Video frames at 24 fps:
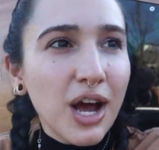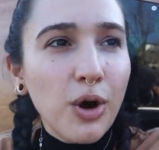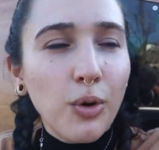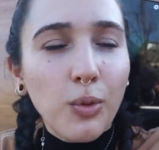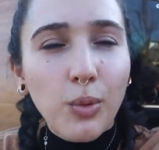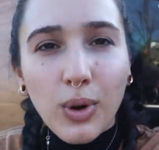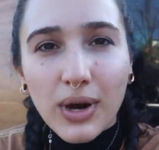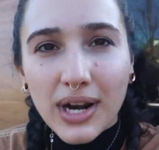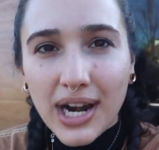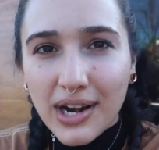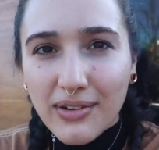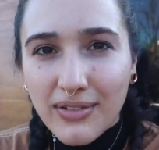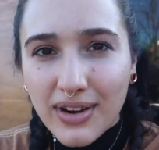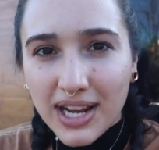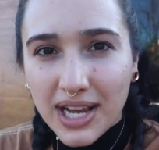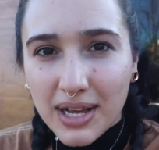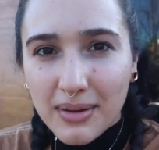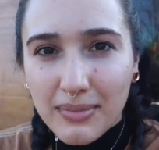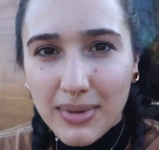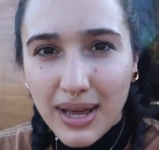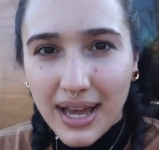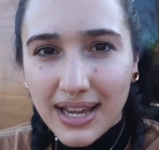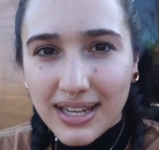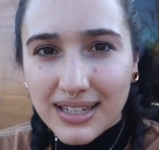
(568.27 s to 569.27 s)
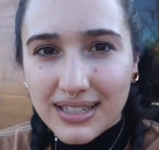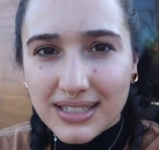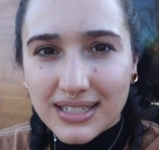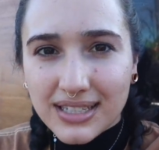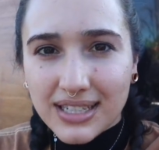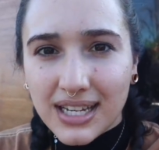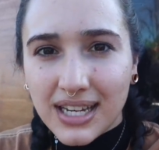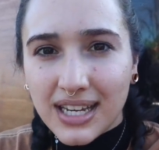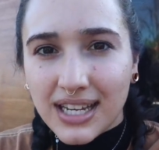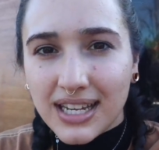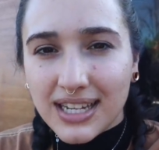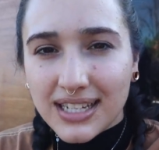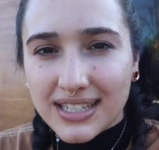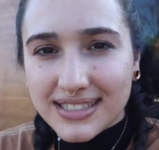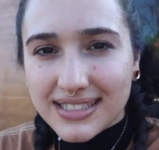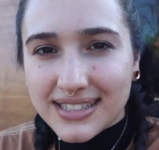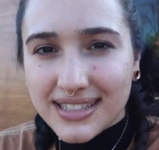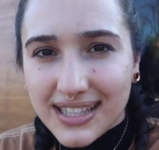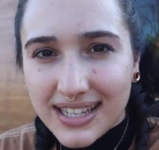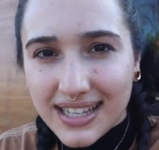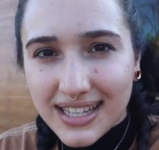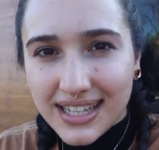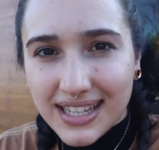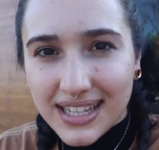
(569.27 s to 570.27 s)
What I recommend is
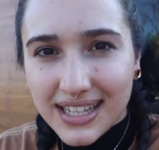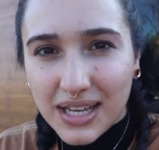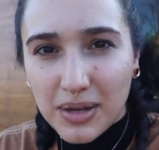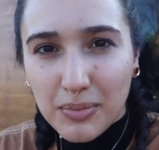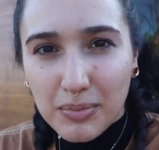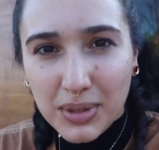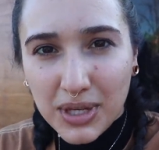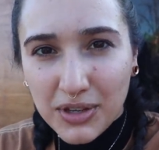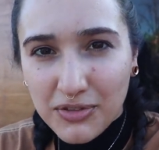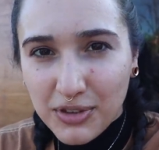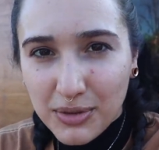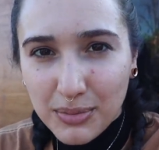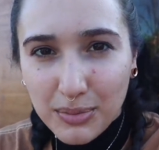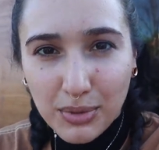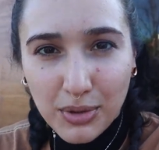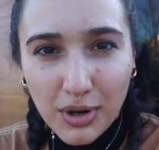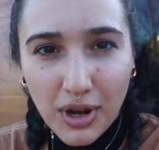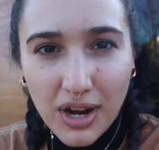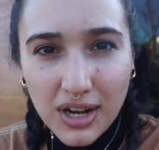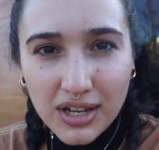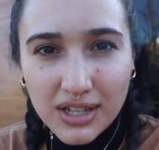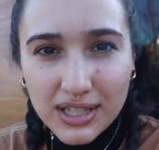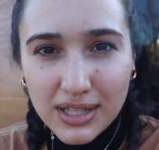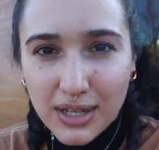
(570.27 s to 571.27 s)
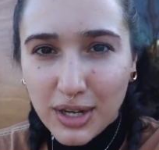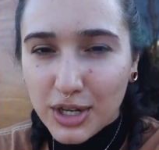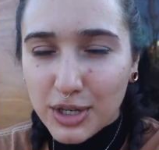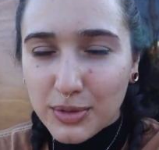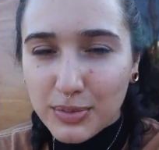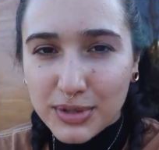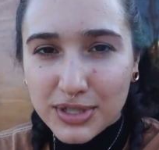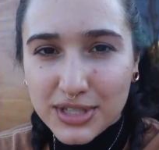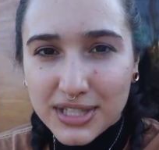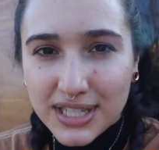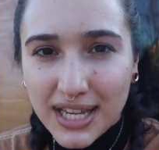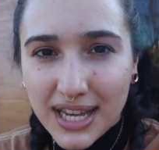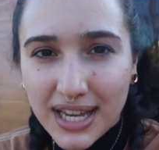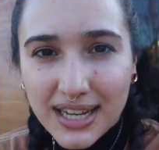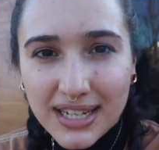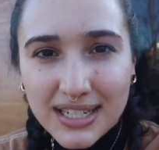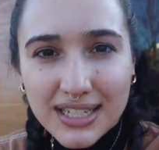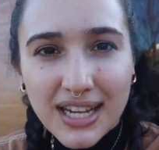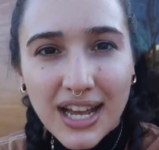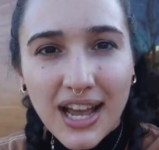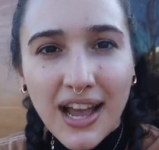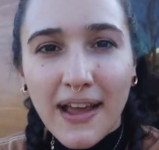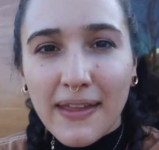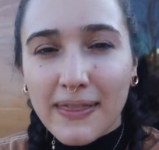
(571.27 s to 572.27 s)
the beef and broccoli one hundred percent,
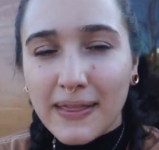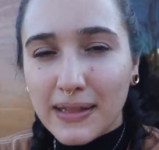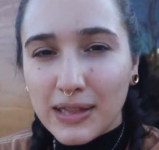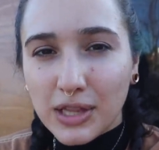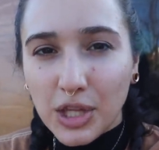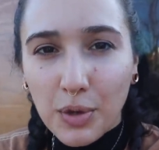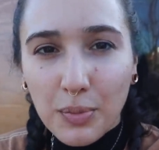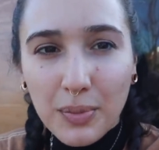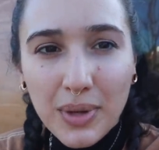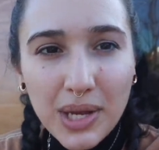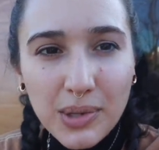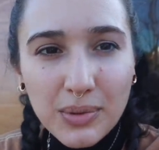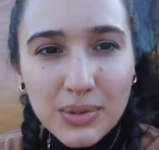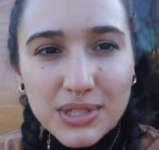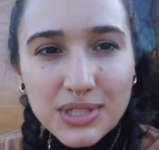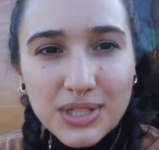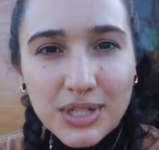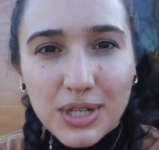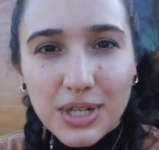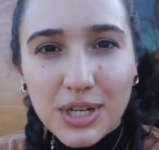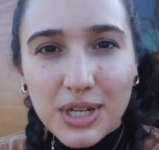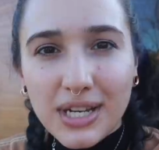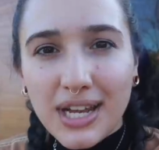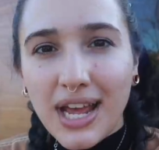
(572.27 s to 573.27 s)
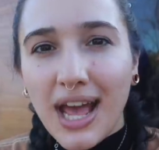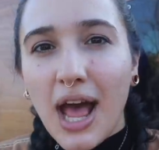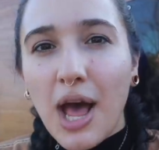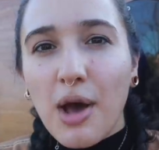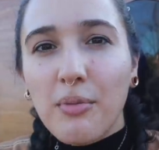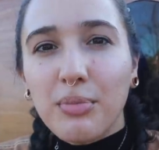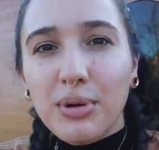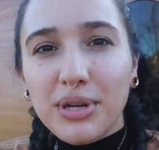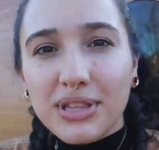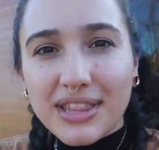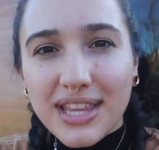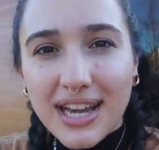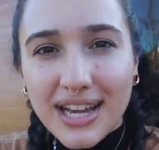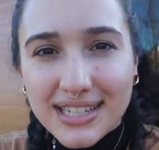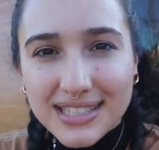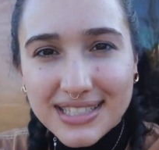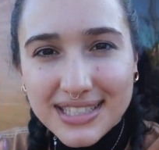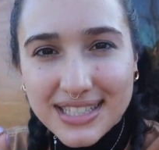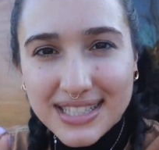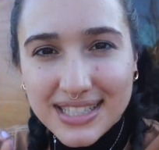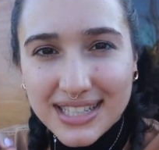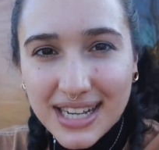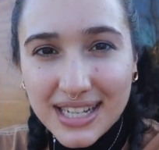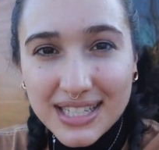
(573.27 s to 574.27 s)
the lo mein was good, but that
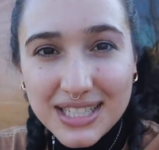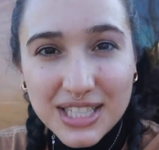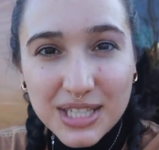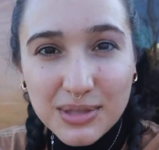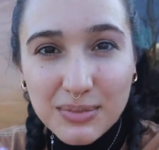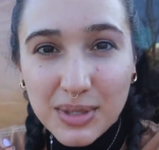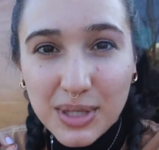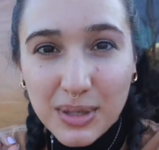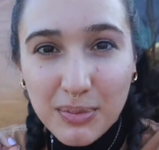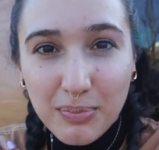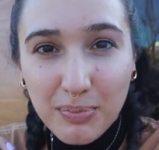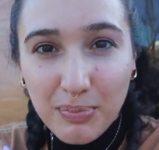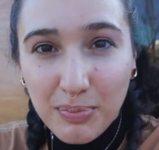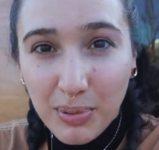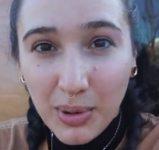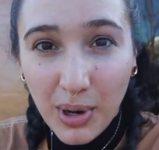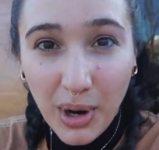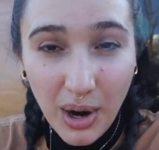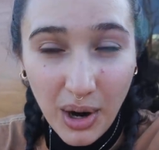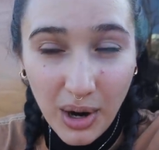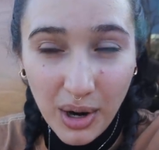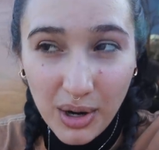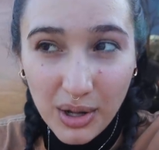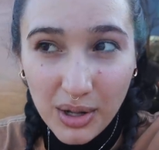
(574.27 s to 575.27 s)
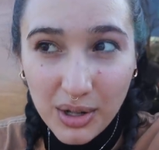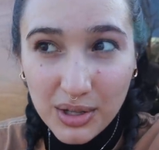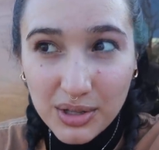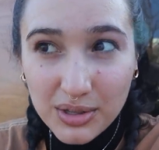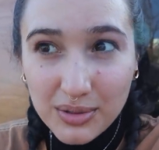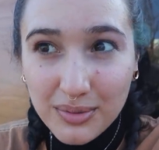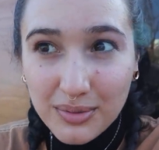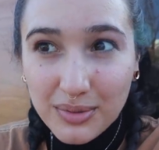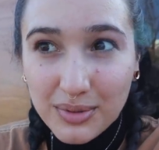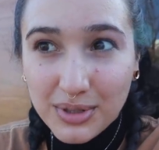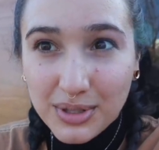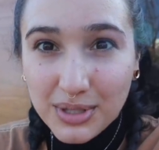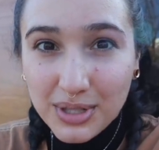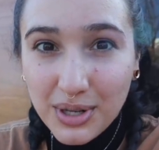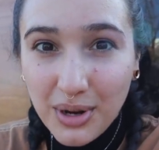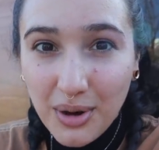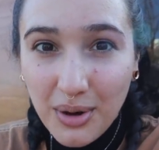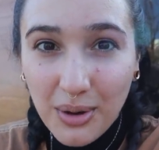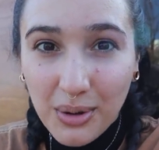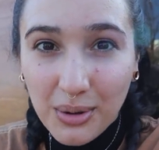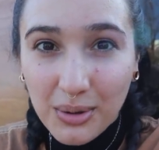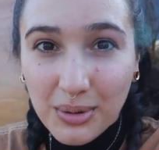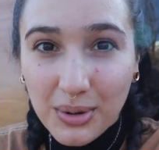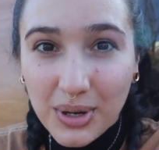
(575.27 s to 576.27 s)
sesame ball,
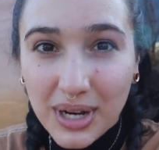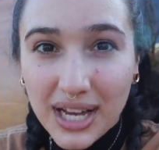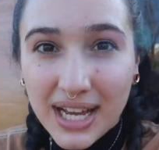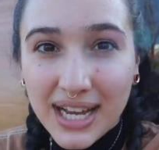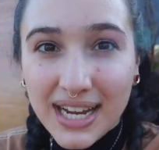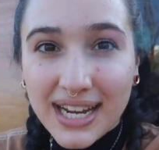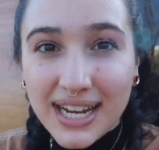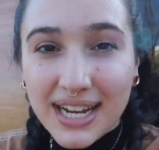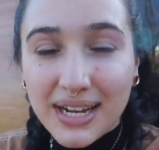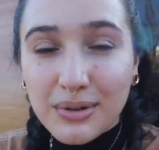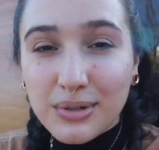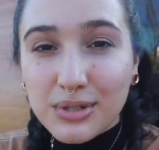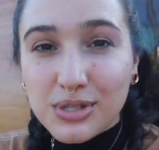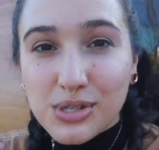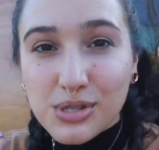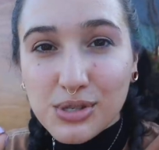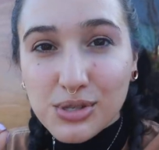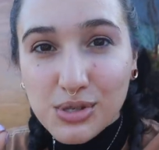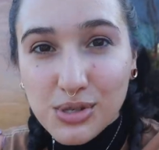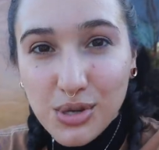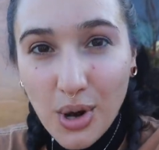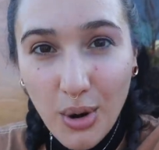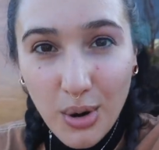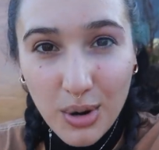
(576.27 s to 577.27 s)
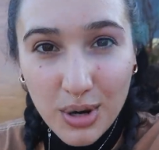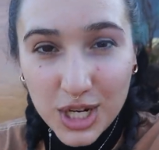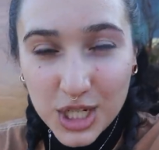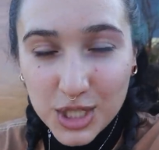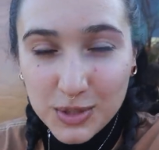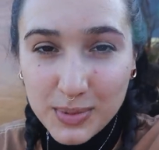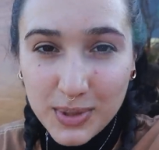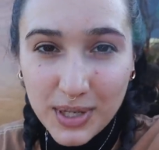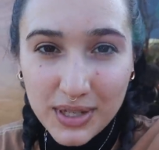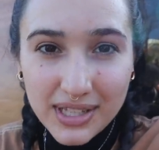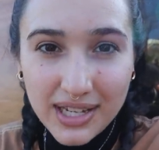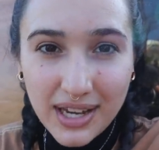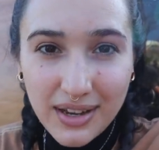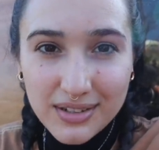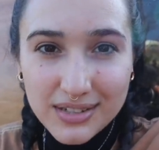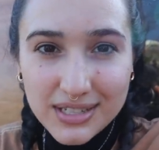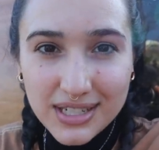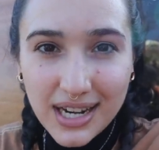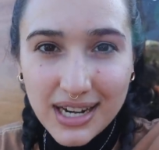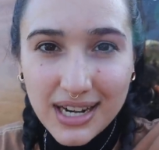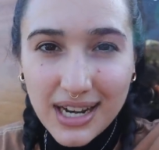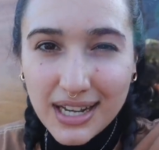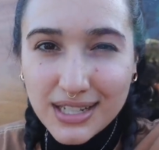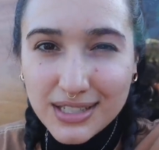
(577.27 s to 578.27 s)
yo, it was so crispy on the
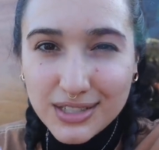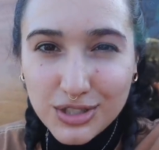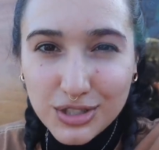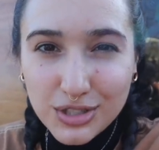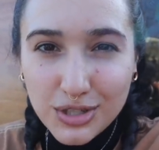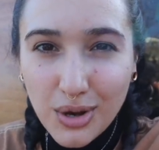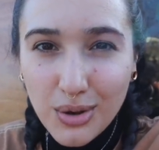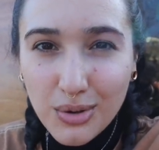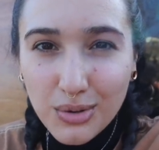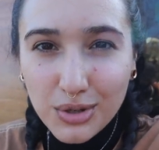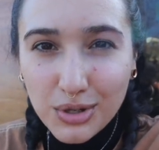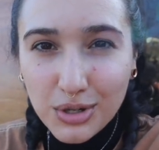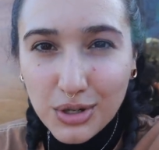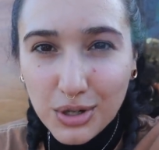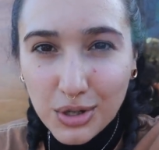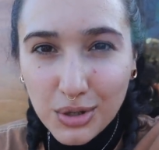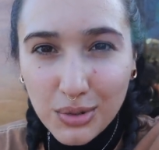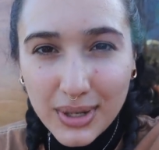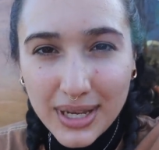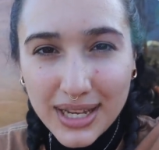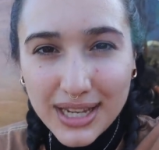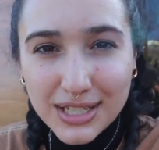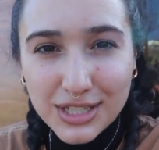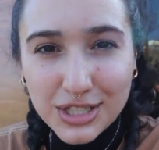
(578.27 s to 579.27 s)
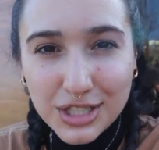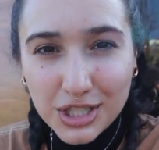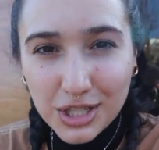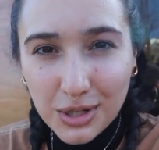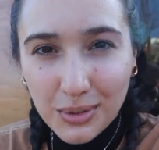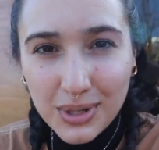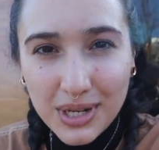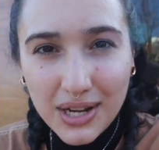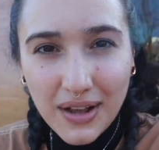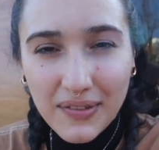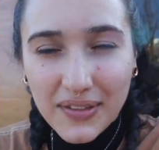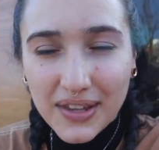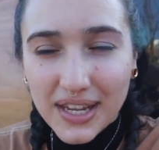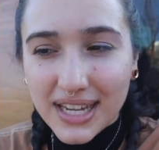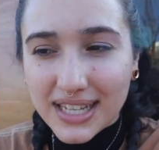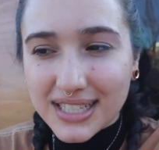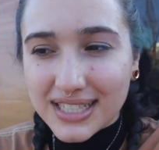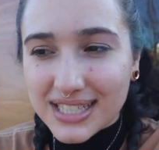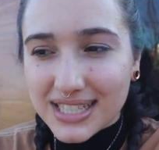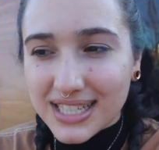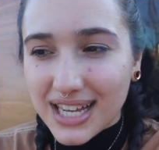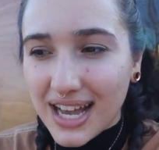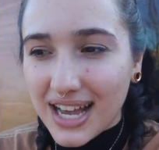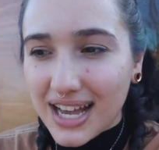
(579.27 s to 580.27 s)
outside and so gooey and chewy on the
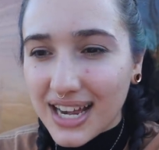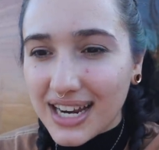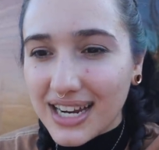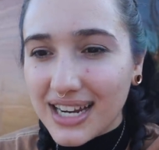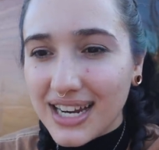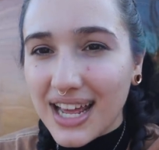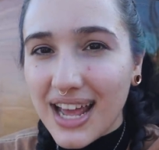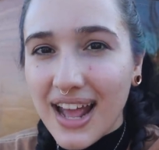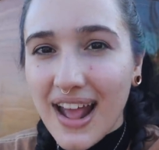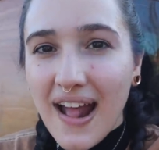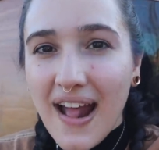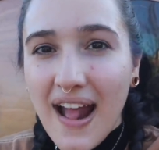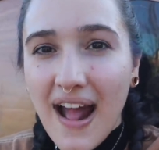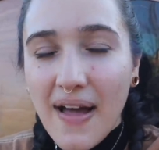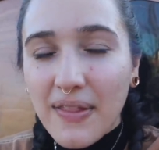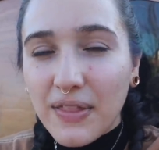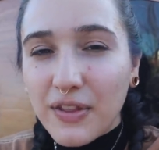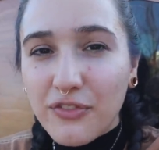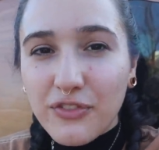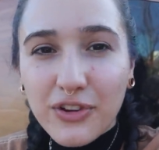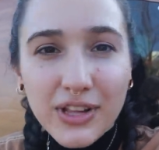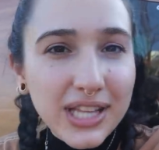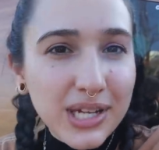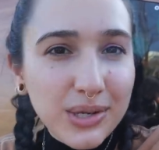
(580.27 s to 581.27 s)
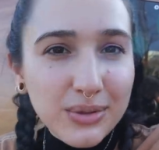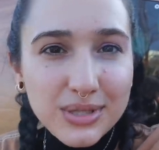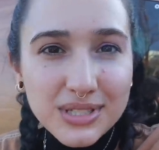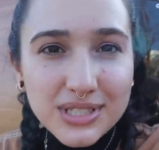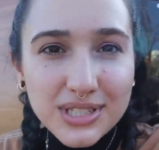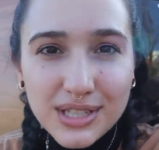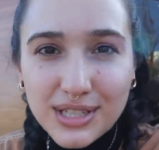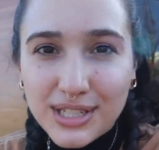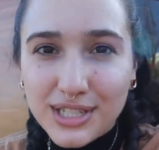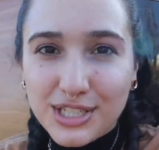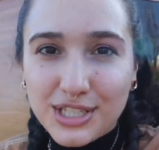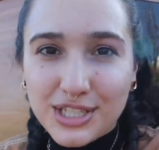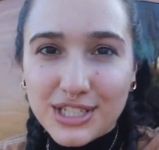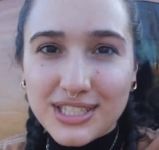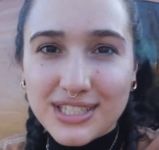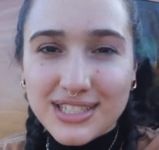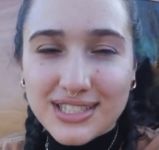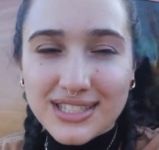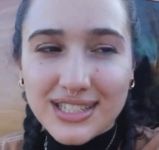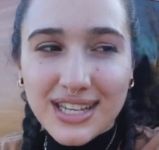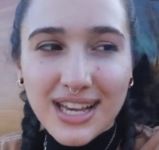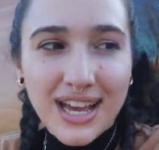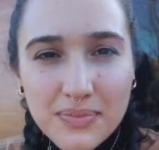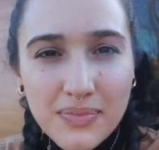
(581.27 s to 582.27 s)
inside, and the feeling was
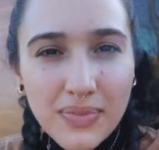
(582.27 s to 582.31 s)
delicious.